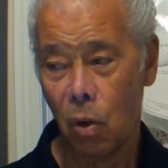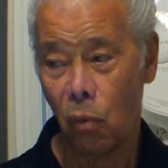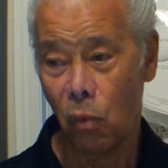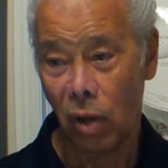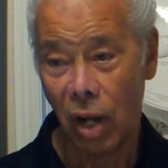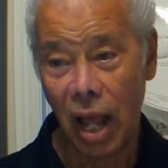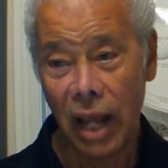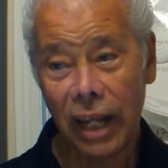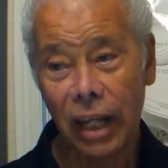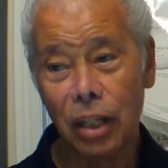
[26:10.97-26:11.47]

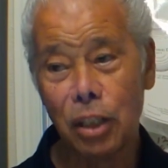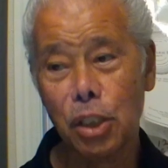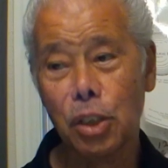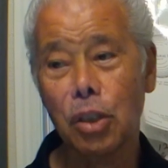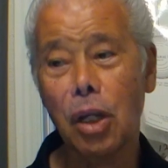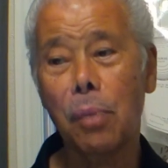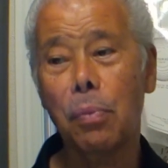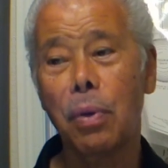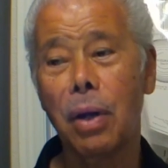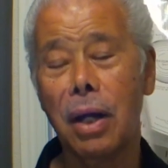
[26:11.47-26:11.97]
Well, I got to
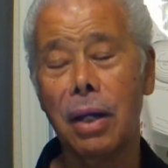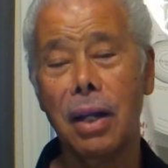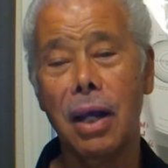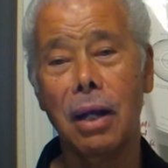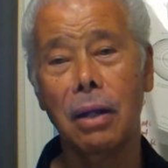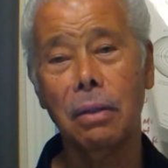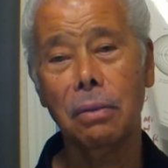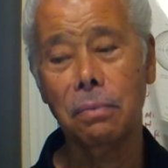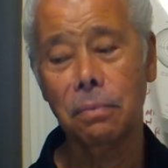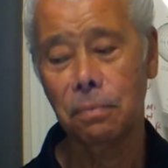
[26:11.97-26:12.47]
stop right
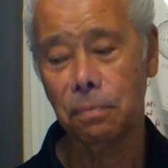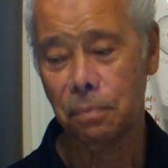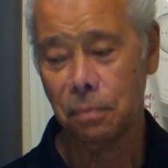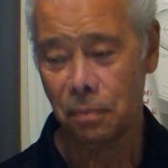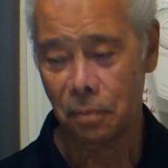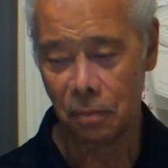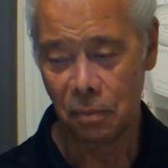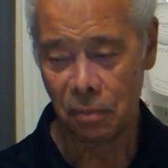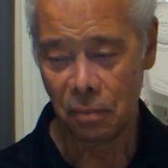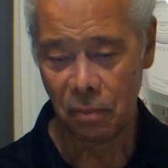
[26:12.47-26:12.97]
now.
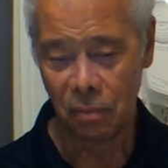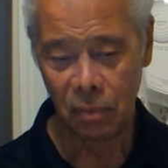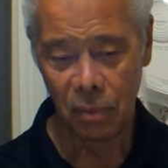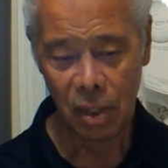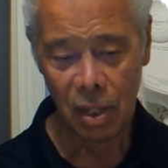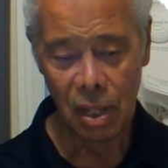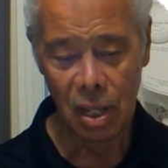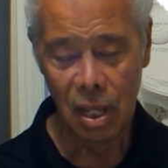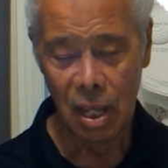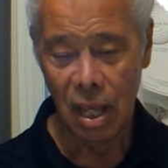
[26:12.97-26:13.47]

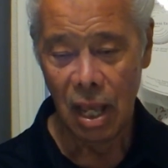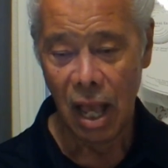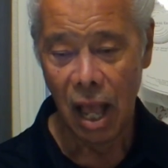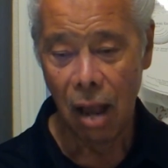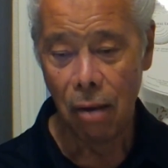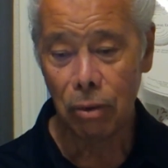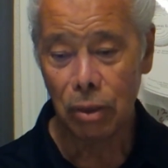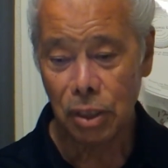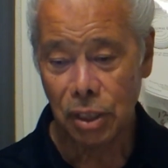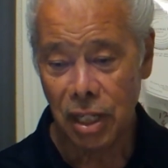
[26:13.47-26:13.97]
I
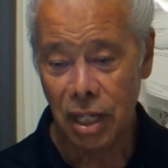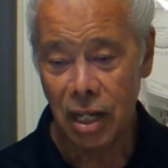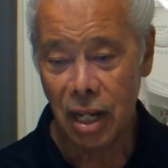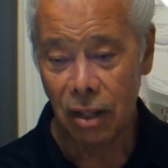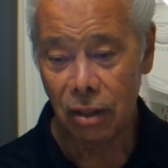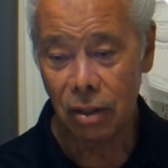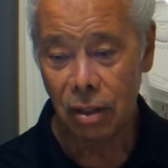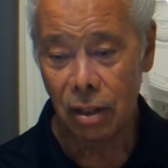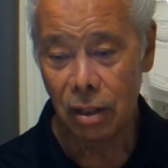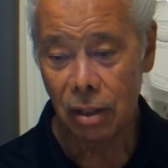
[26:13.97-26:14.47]
would say
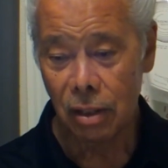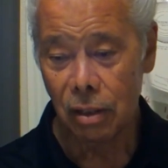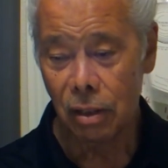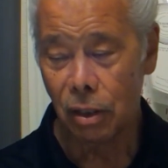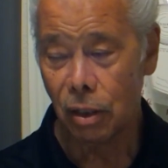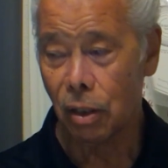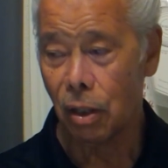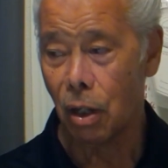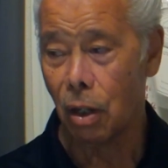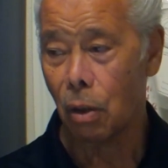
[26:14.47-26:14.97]
then,
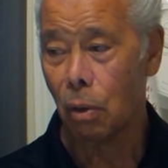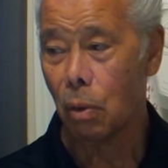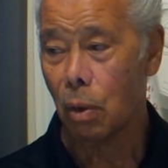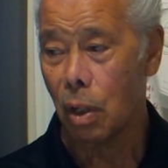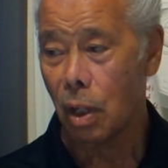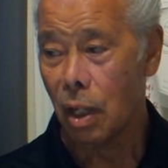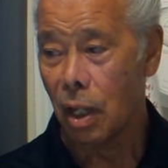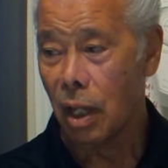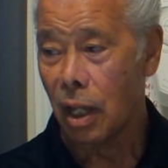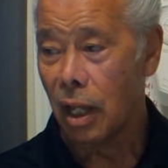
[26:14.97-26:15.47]

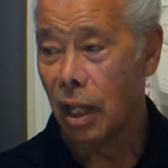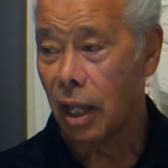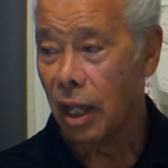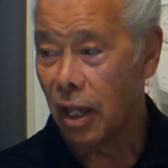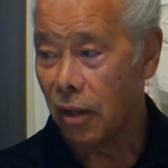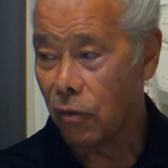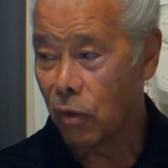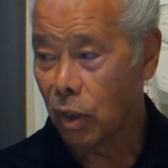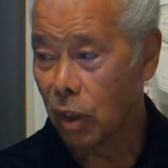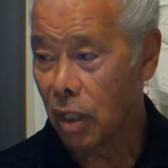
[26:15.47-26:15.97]

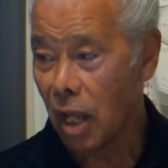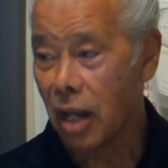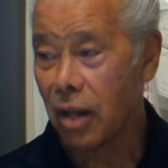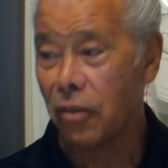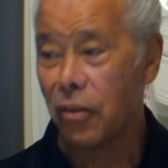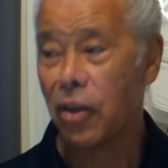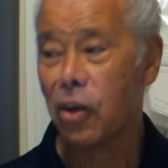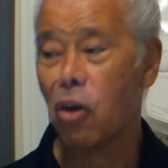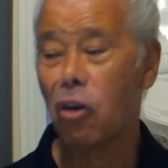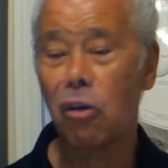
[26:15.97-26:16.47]
if you got
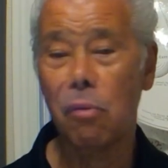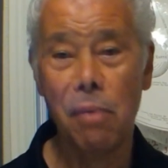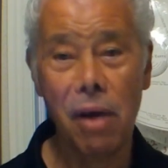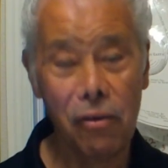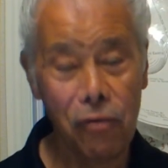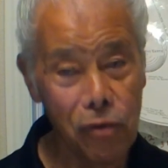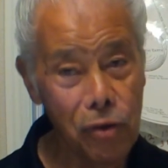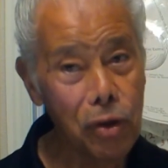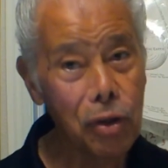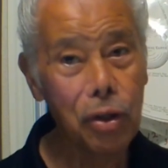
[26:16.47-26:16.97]
anything out of my
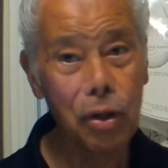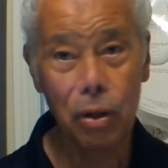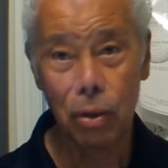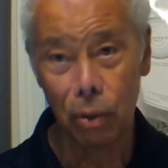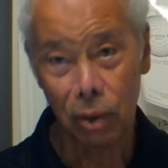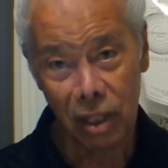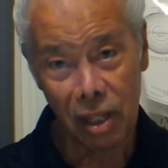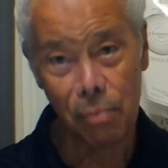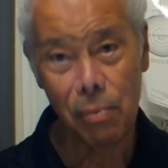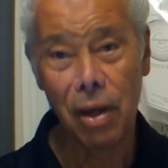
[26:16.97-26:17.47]
video,
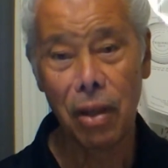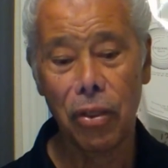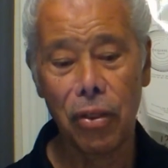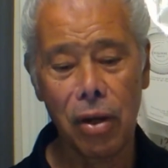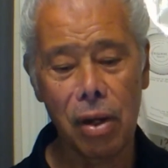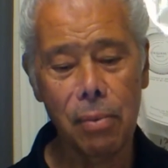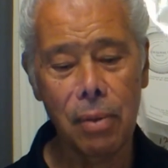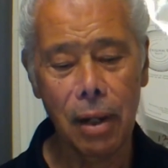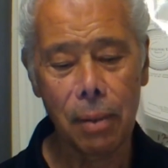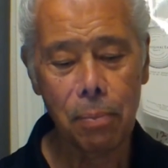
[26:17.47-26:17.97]
give my
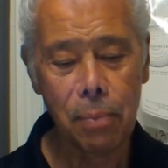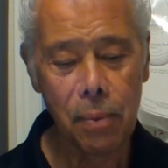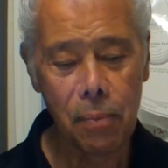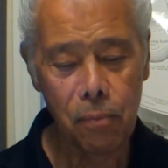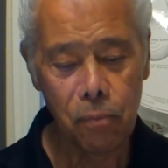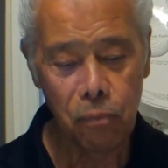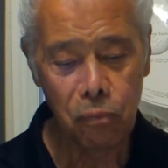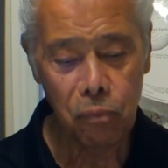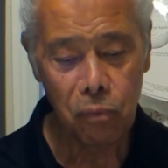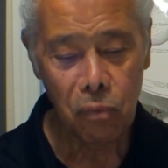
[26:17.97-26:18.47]
thumb up.
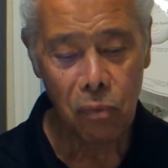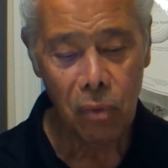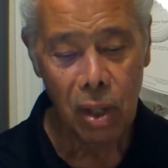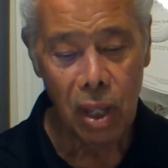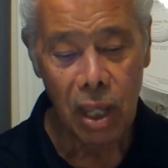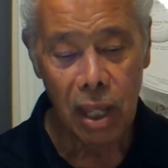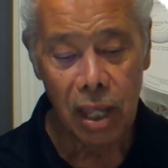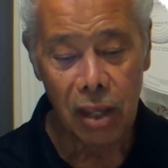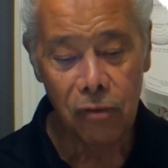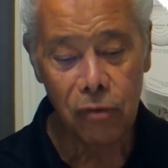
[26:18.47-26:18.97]

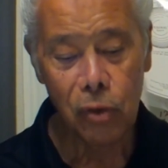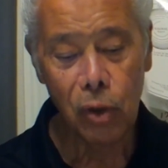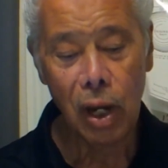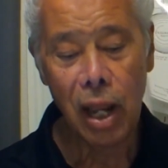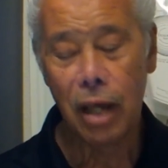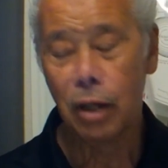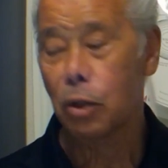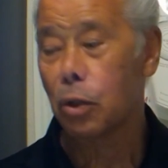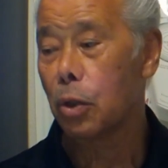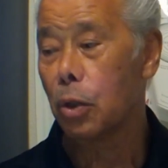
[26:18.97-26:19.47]
If you
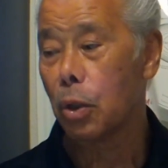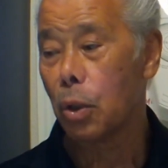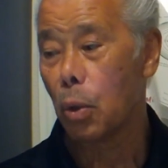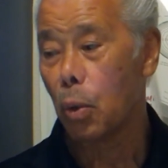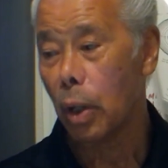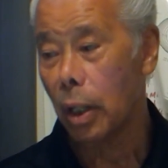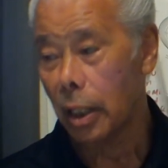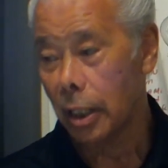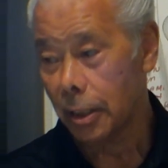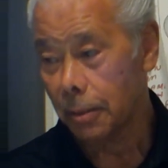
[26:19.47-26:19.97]
like
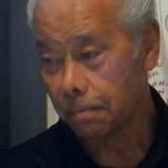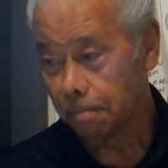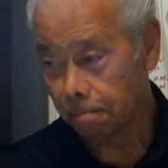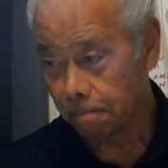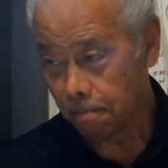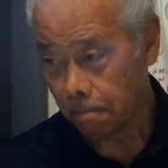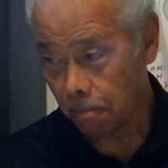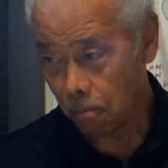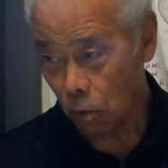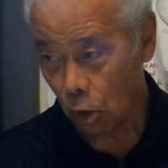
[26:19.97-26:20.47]
to
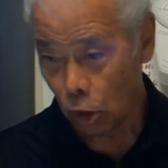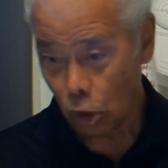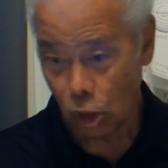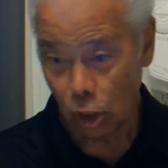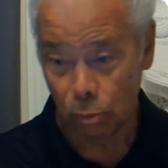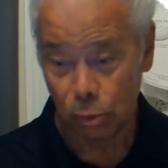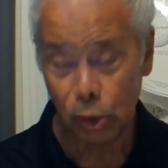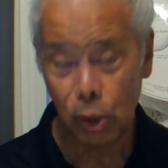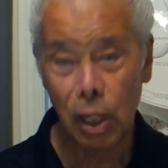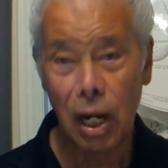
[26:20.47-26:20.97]

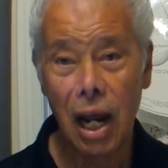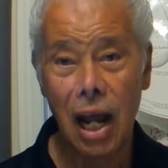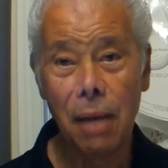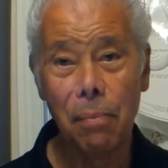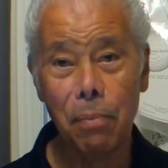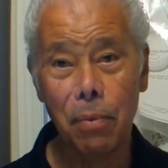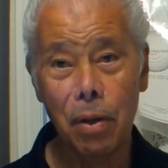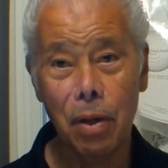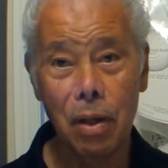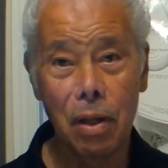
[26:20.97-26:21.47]
subscribe,
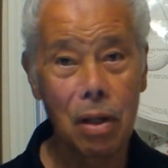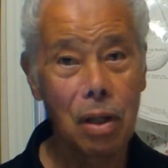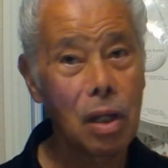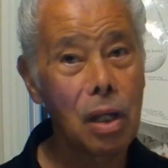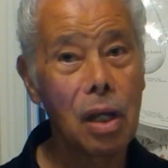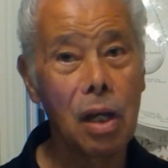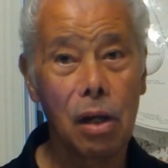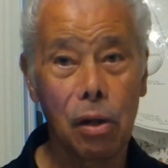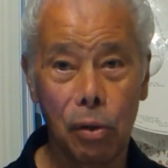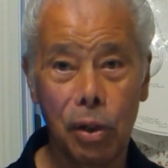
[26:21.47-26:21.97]

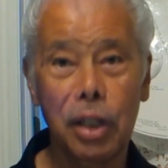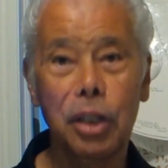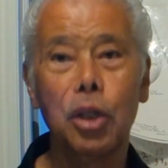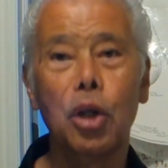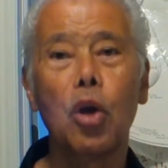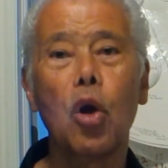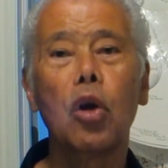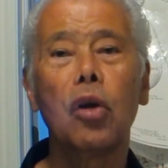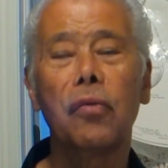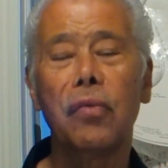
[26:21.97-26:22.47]
ring the
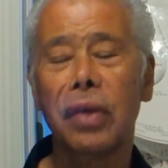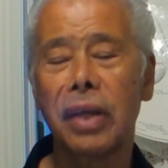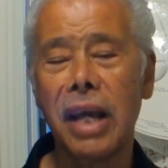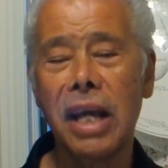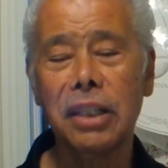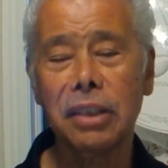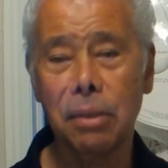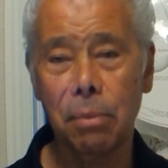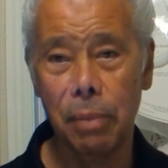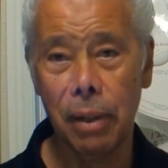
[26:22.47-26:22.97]

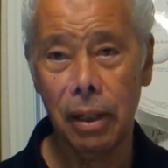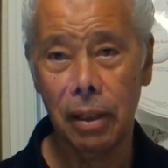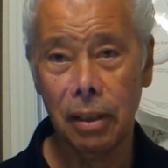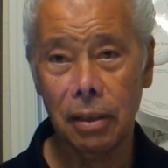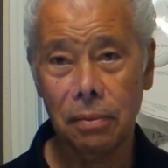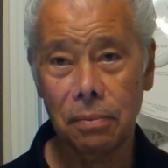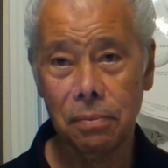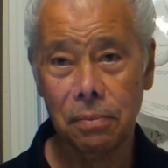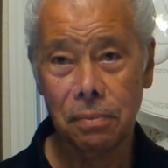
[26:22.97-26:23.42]
notification bell.